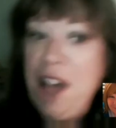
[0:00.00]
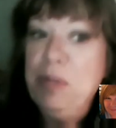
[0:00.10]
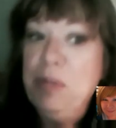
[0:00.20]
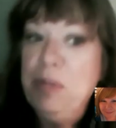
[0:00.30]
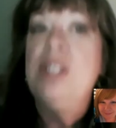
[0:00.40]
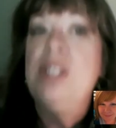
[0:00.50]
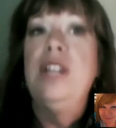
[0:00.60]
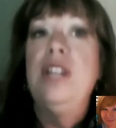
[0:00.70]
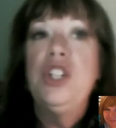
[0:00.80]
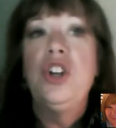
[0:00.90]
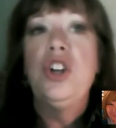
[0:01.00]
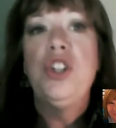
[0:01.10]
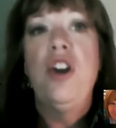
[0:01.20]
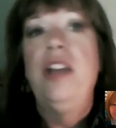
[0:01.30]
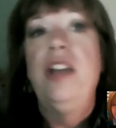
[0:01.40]
We just finished our
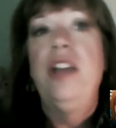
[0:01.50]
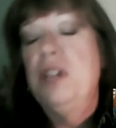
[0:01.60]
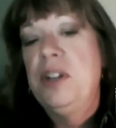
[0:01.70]
drawing earlier